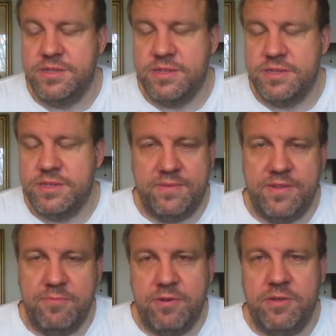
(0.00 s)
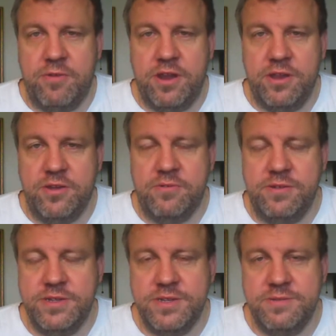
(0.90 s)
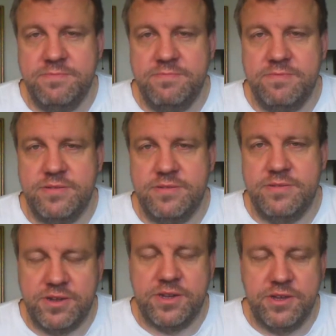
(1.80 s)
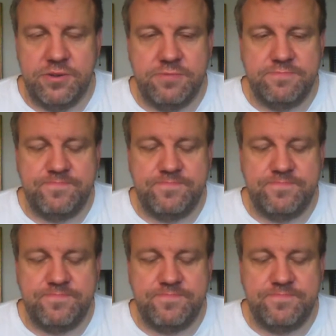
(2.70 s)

that's definitely what you want to do, is launch a coup.